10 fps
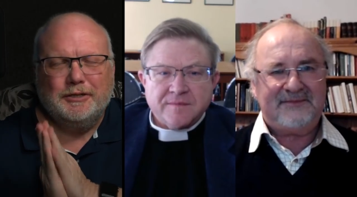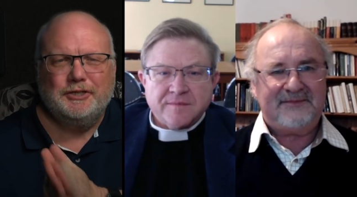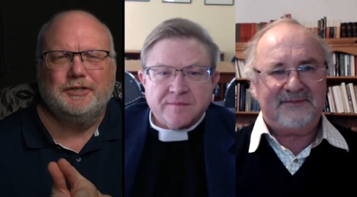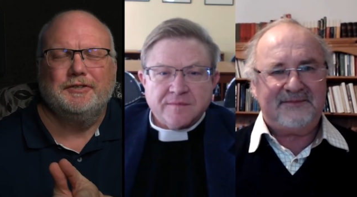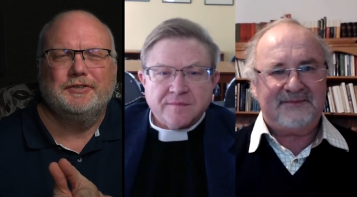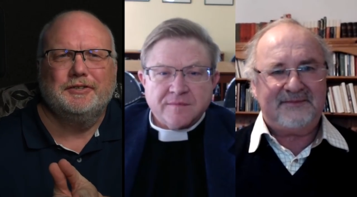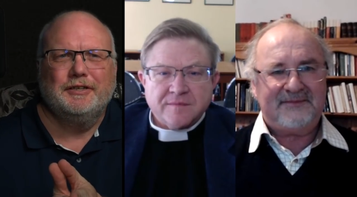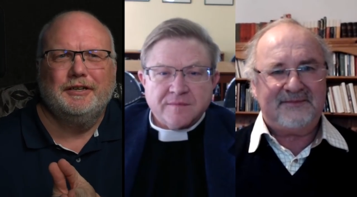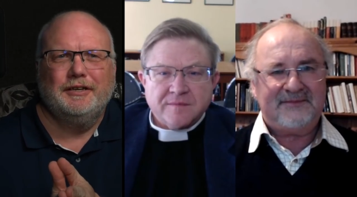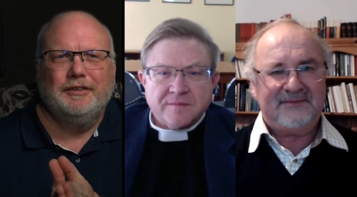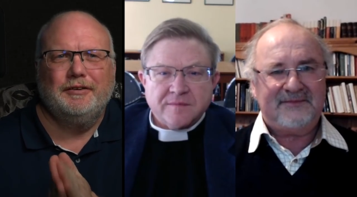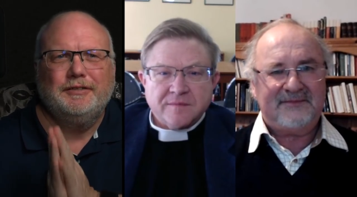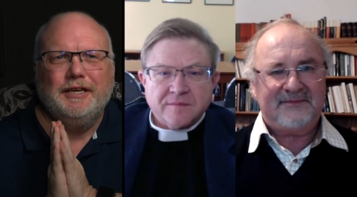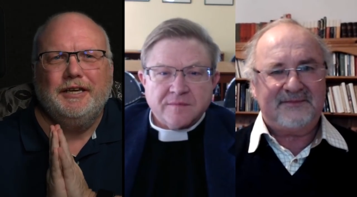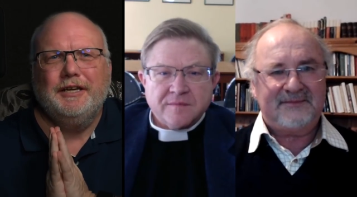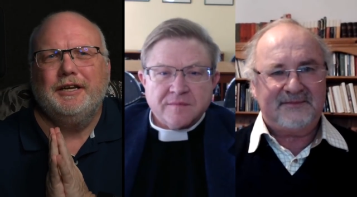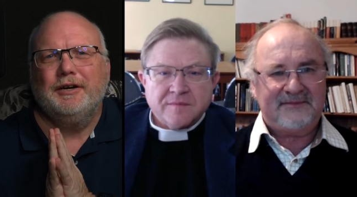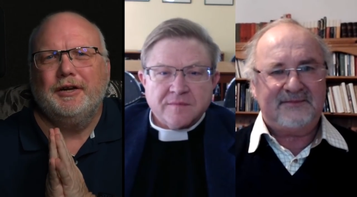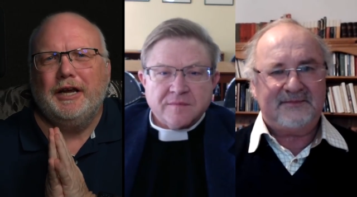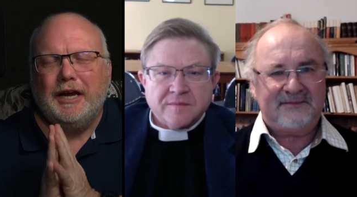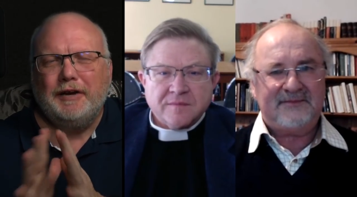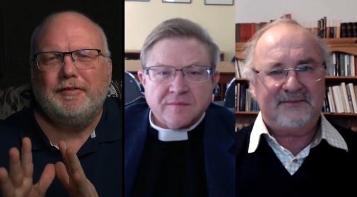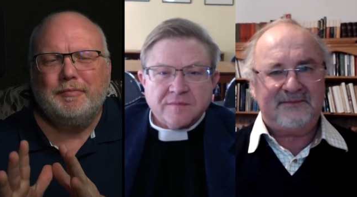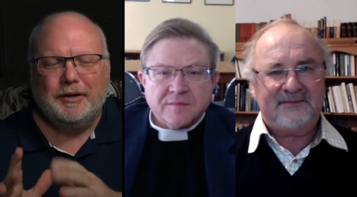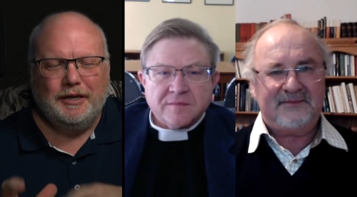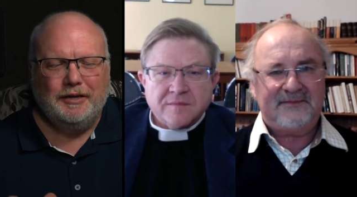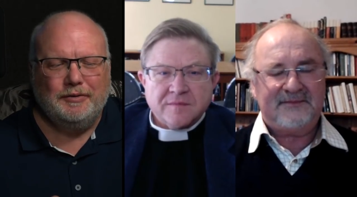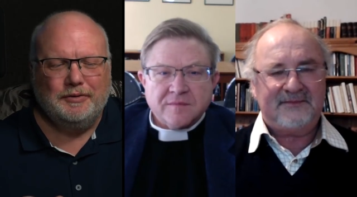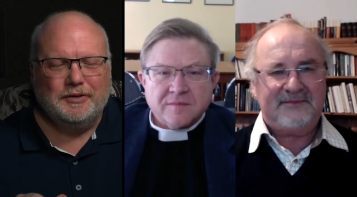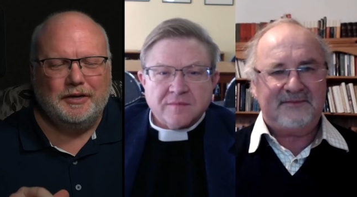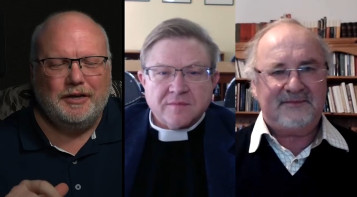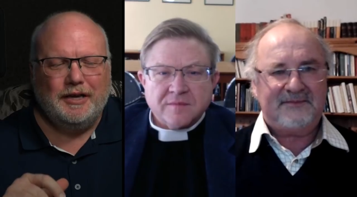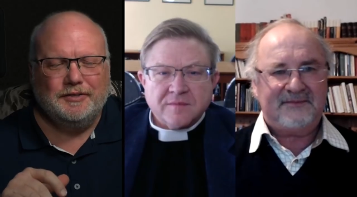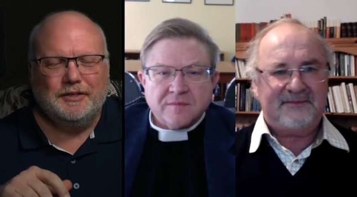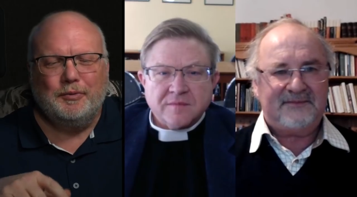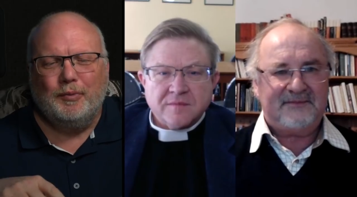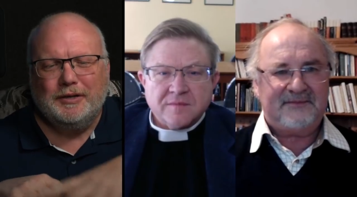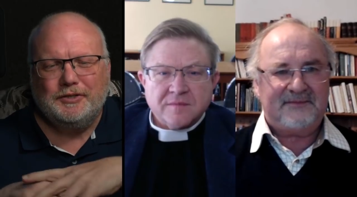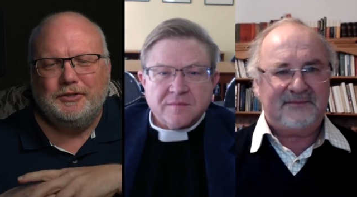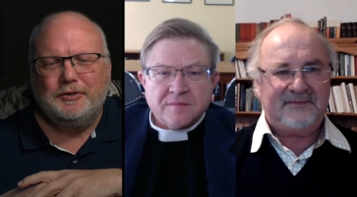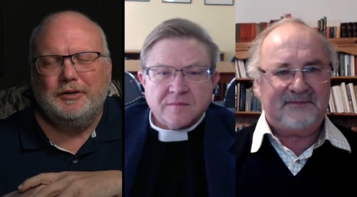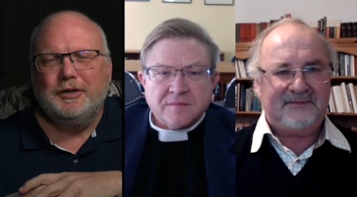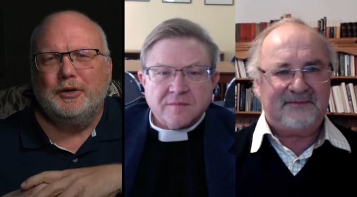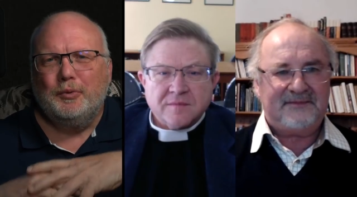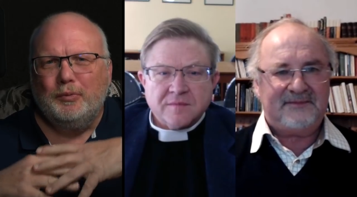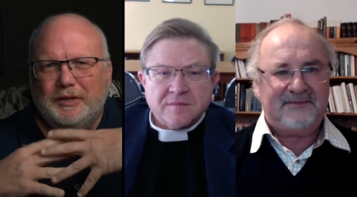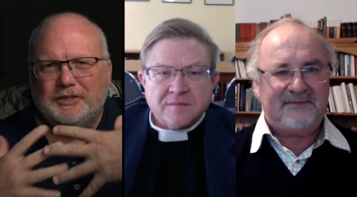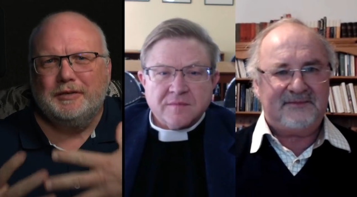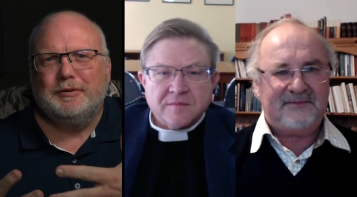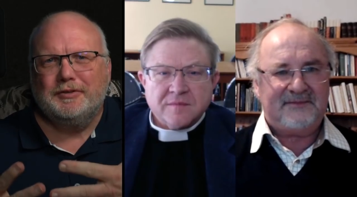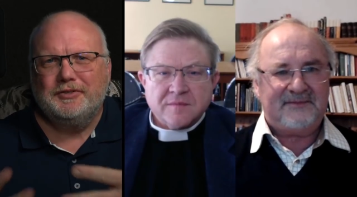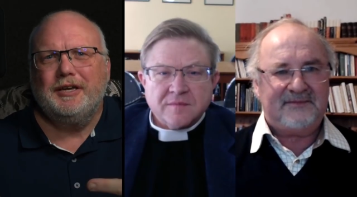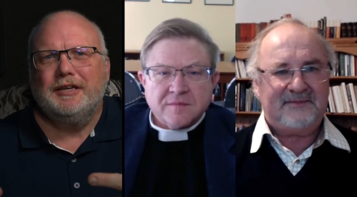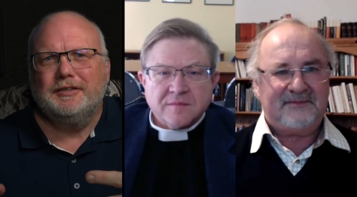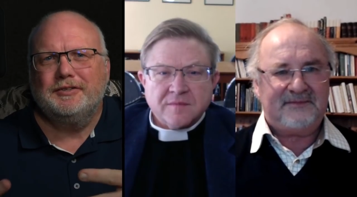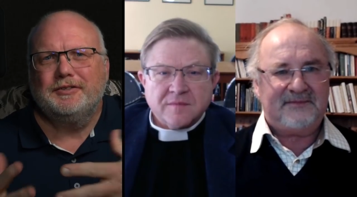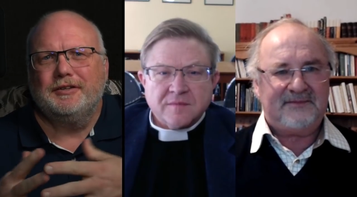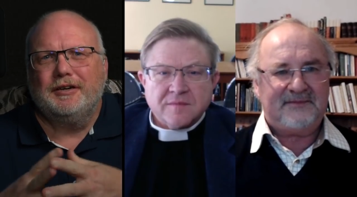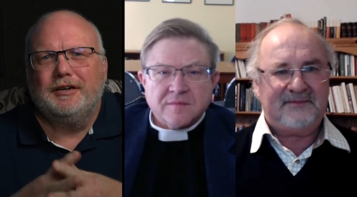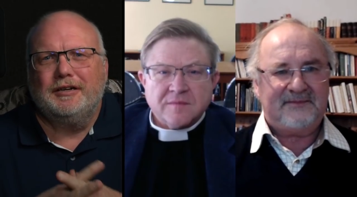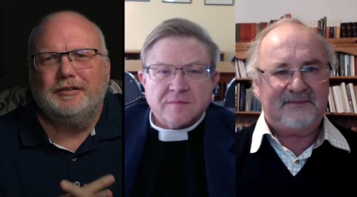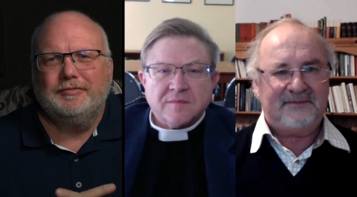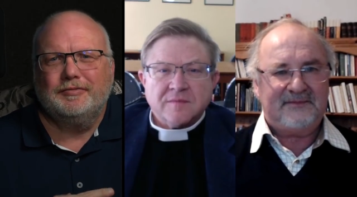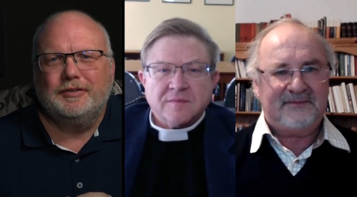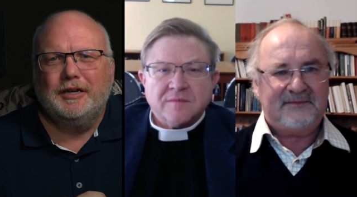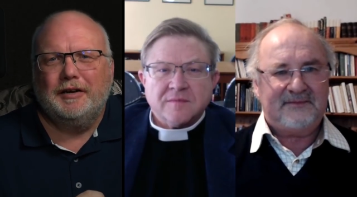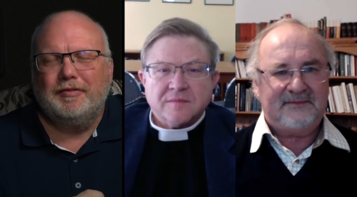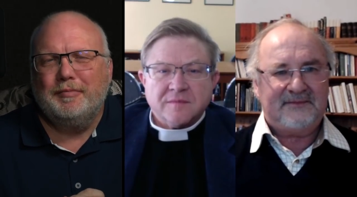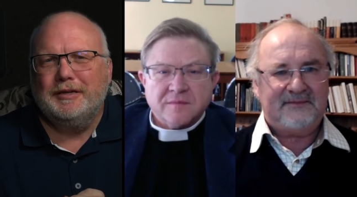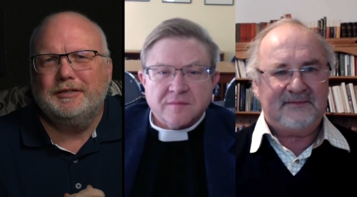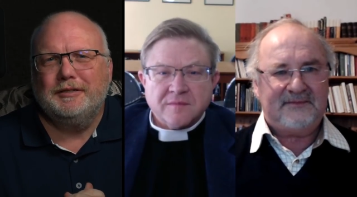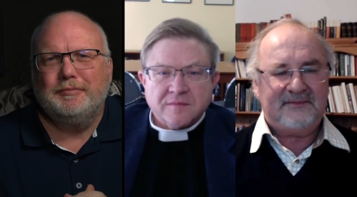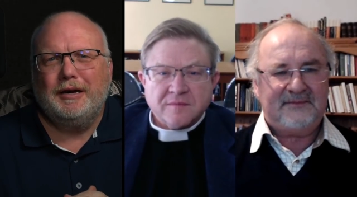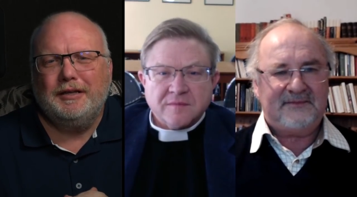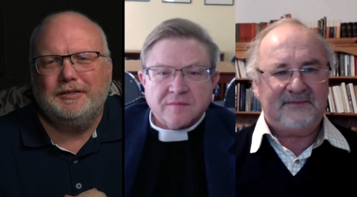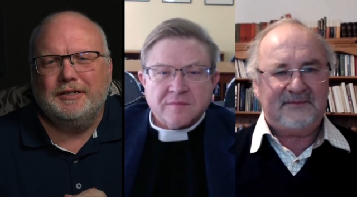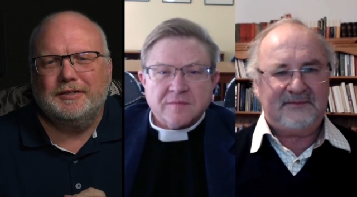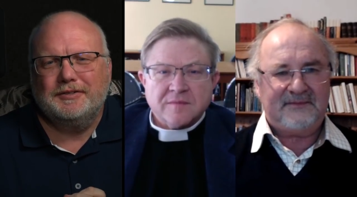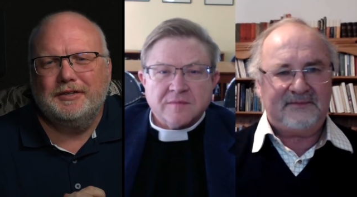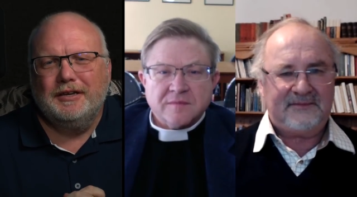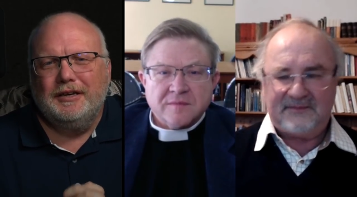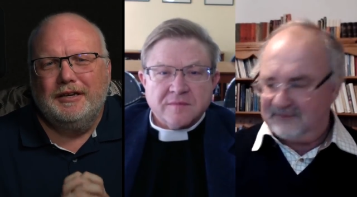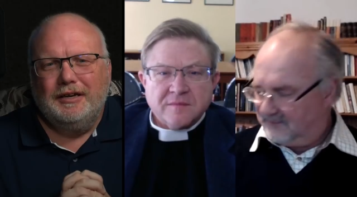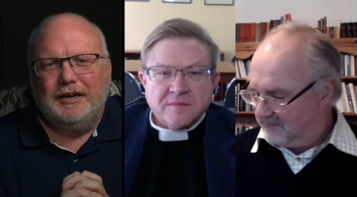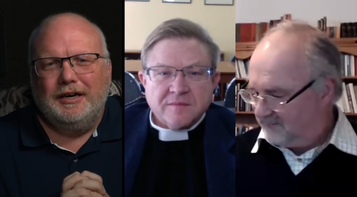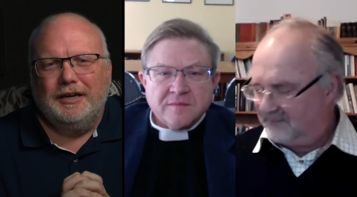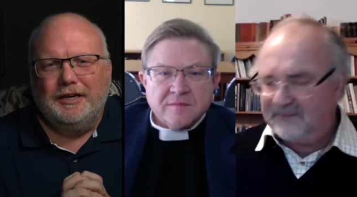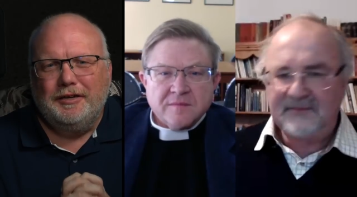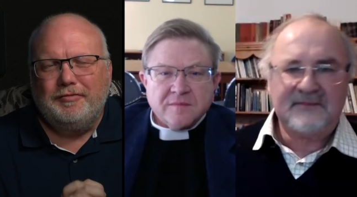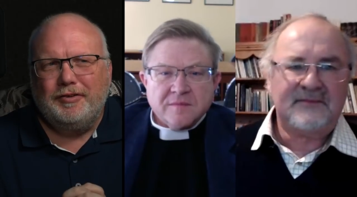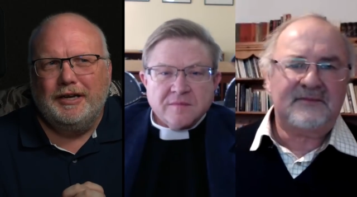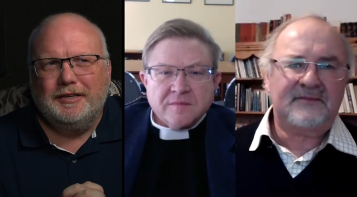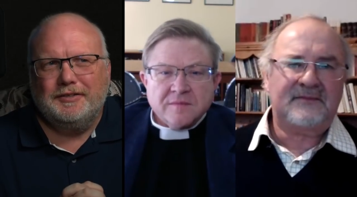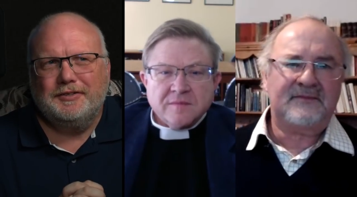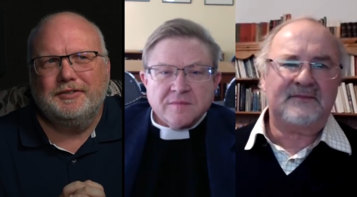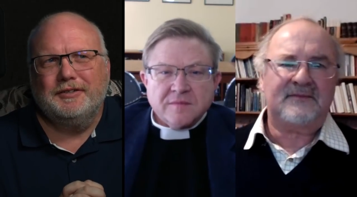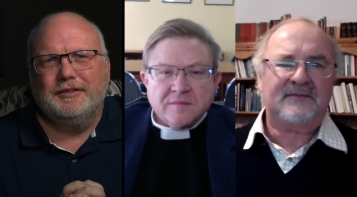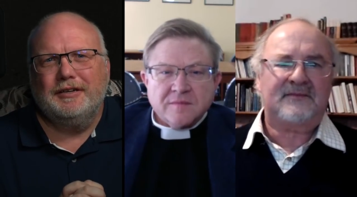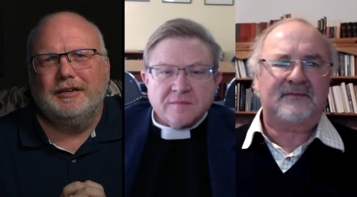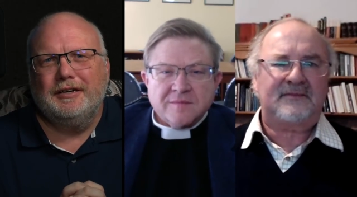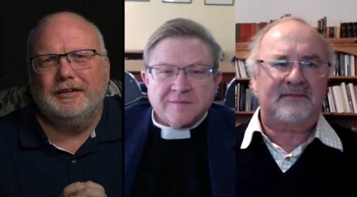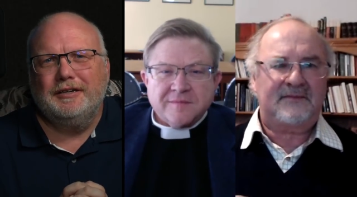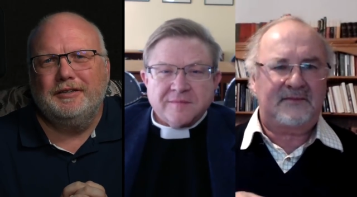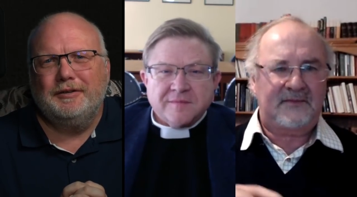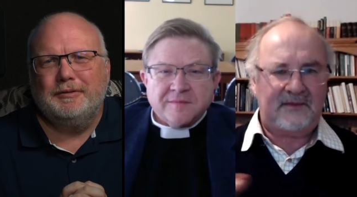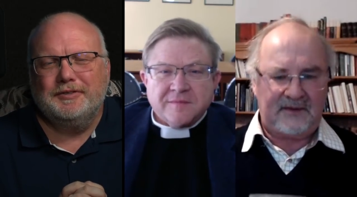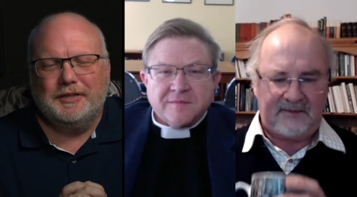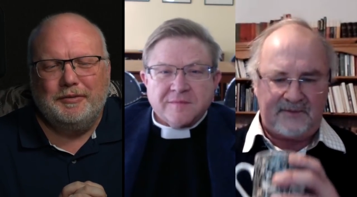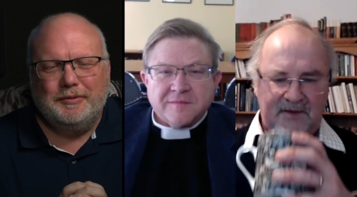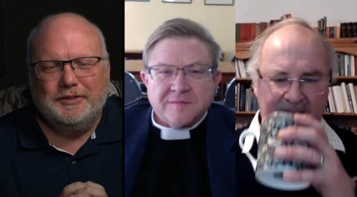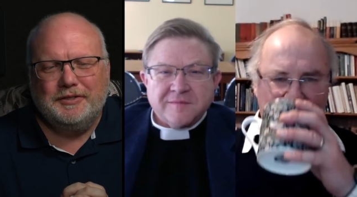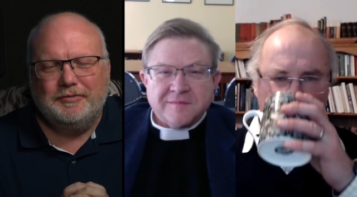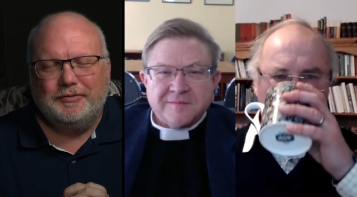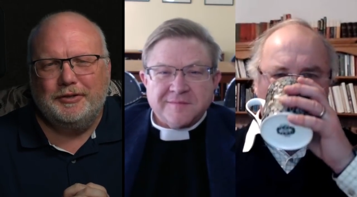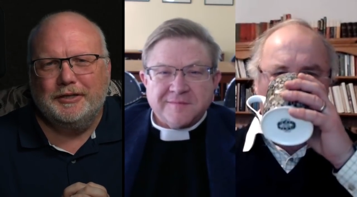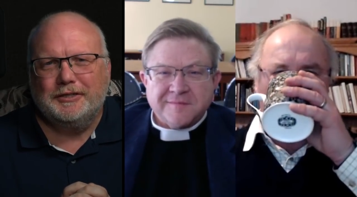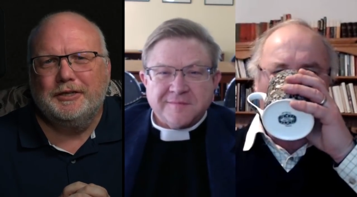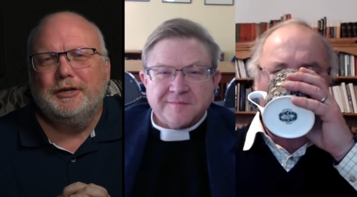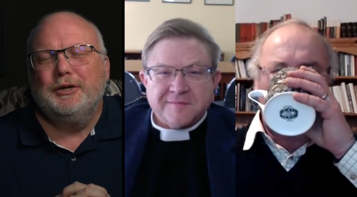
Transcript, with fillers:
Speaker 1: Christians. They're taking out everybody who has a Western reasonable sense of government and politics. Uh, in France, uh, there was a recent verdict